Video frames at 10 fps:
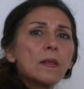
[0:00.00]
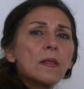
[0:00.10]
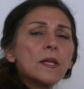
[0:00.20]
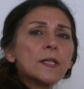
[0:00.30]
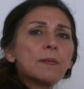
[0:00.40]

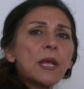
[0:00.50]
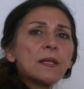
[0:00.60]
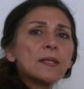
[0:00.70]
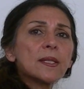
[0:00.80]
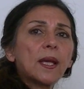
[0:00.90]
This
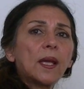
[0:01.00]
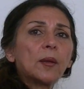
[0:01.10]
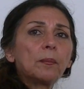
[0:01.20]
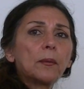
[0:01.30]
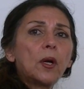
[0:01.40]
means
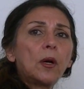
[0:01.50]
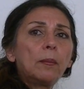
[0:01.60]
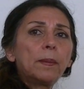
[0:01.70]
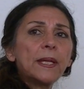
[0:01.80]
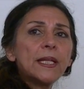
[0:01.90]
a
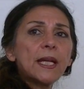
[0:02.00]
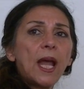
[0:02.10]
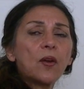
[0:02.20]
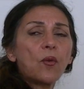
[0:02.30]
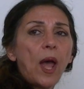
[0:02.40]
complete
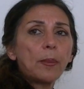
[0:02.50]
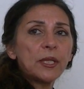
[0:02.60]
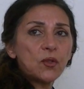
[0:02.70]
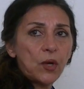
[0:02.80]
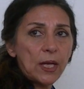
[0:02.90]
and
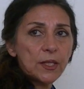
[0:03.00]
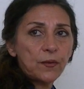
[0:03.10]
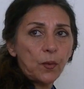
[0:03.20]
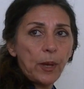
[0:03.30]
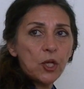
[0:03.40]
rapid
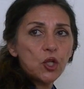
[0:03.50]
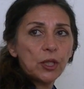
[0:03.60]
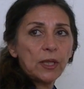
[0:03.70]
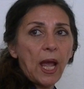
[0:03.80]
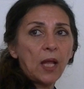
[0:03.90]

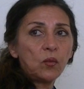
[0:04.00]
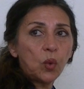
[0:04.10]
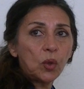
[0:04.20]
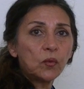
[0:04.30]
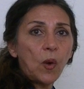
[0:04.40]
transformation and
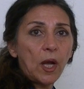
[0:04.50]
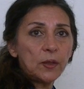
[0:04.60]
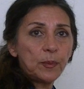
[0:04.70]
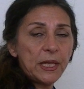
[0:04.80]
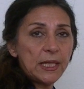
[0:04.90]

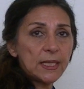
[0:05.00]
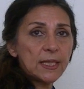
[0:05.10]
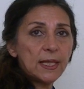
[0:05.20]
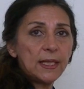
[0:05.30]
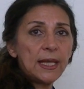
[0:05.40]
worldwide
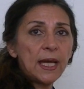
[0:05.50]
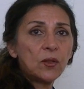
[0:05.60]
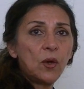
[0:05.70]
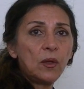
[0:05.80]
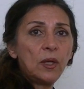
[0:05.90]
peace.
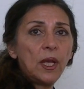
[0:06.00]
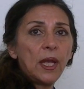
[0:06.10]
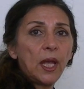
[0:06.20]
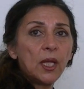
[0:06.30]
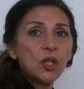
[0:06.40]
Nano
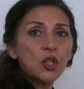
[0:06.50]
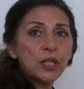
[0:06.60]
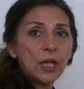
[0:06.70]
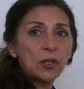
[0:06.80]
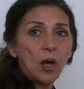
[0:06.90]
energy
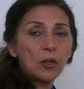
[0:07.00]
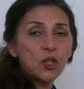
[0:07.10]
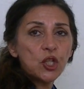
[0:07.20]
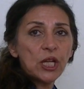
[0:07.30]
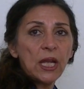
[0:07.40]

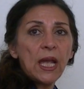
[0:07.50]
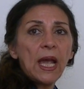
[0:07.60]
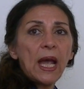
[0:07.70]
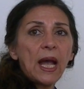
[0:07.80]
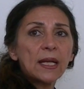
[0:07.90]
technology
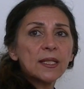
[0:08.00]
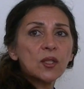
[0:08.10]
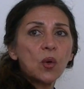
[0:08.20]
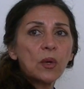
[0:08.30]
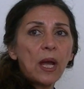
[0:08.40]
has
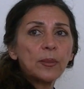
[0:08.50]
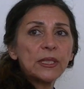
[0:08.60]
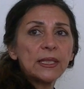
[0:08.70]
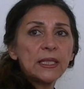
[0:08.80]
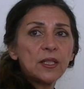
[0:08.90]
so
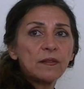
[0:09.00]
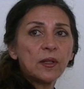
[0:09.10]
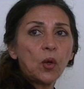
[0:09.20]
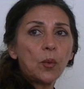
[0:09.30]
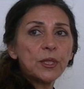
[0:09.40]
rapidly
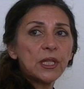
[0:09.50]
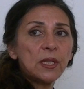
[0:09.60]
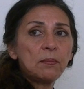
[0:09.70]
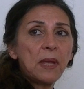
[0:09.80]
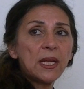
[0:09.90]
developed
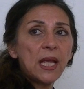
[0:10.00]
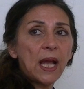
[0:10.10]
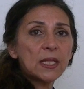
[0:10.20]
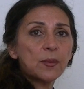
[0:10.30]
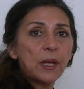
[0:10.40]
in many
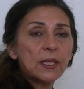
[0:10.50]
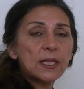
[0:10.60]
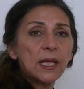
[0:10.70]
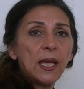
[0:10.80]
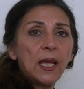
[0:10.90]

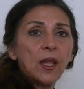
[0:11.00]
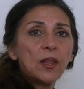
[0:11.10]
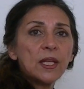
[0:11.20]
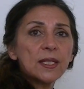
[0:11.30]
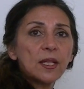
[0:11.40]
aspects.
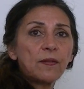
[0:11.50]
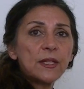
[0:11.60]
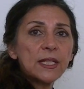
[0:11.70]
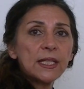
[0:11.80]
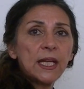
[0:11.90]
This
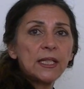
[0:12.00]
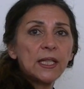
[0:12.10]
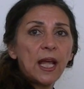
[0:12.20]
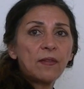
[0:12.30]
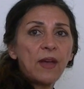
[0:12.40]
sophisticated
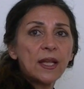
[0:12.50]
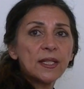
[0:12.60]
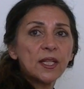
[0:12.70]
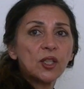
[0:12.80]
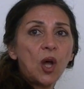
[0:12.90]

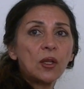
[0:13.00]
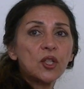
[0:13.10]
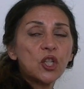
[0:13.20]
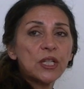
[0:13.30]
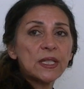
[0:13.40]
advanced
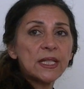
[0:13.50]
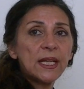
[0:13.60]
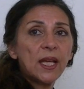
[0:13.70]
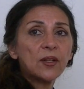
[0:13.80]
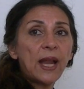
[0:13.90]
technology is
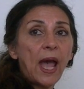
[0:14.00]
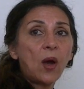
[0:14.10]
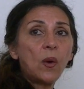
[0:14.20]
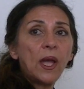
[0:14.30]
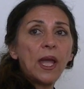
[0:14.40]
here now